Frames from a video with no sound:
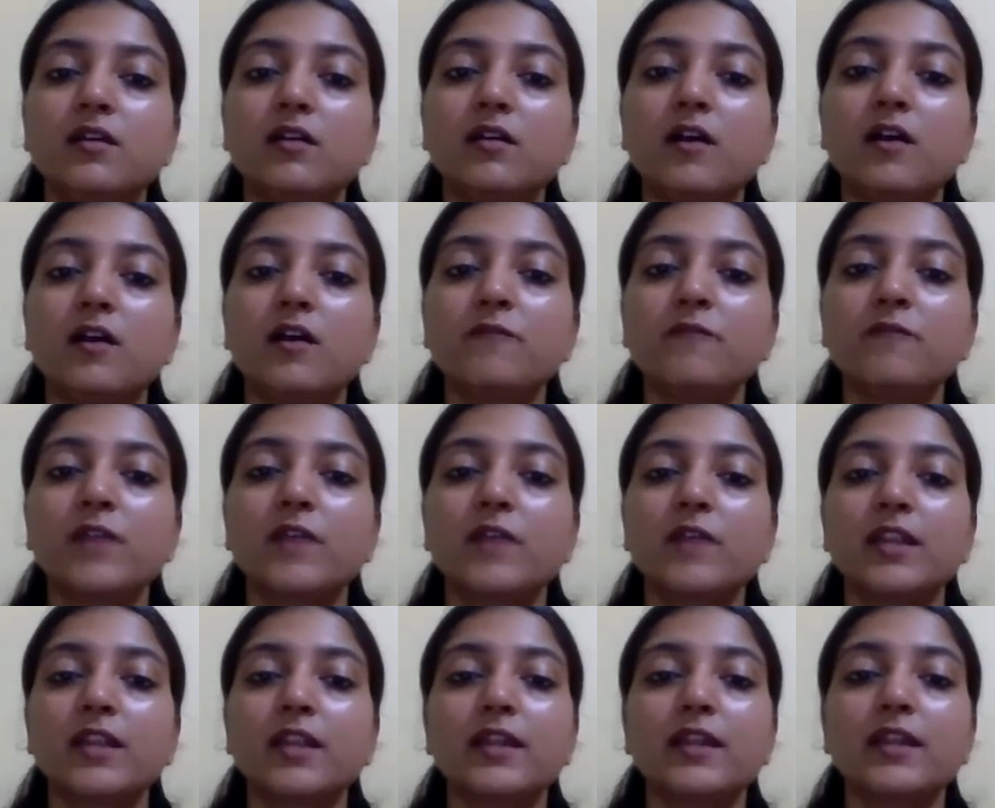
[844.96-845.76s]

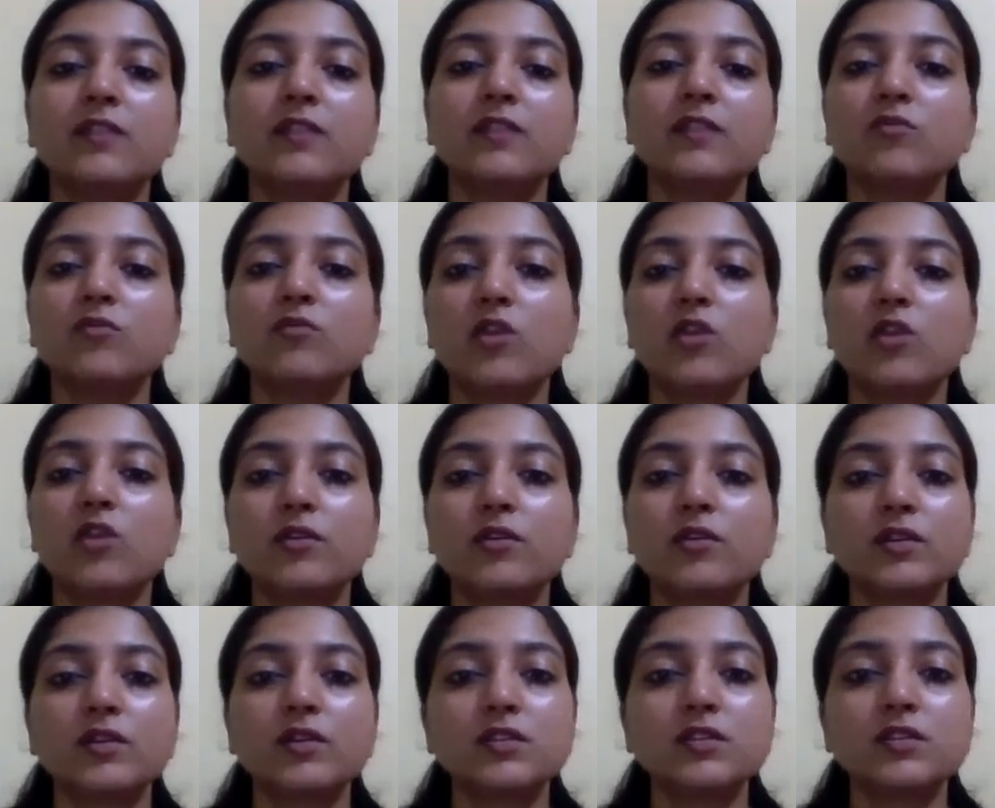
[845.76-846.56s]
affected, or you
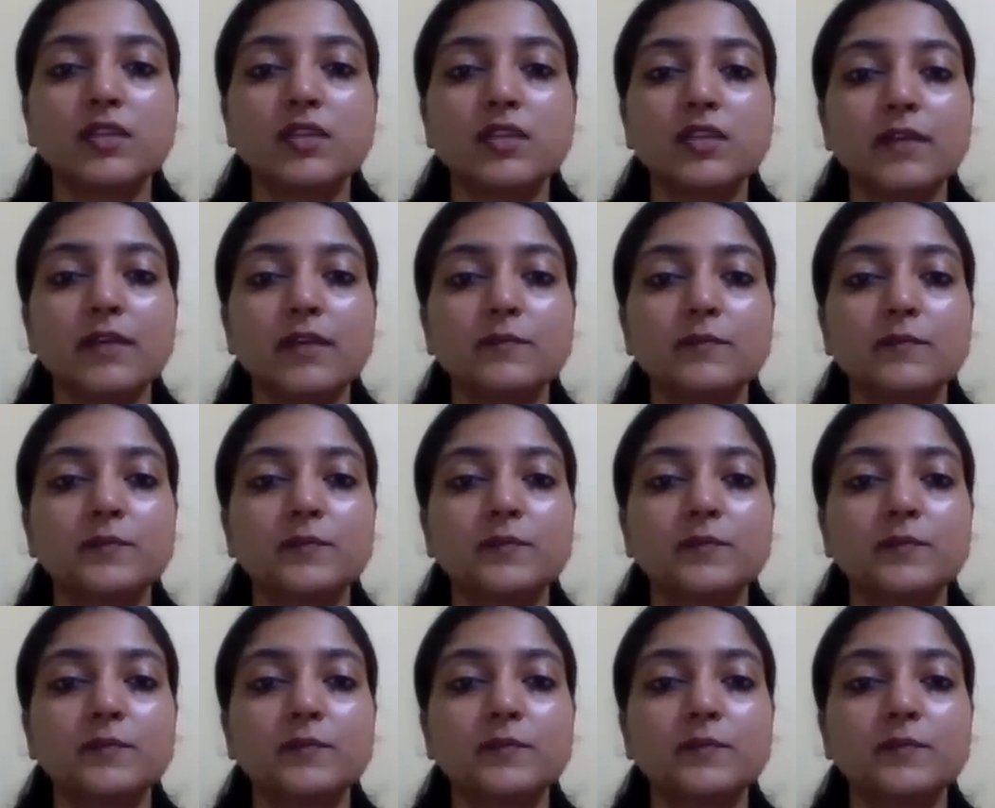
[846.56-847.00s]
can say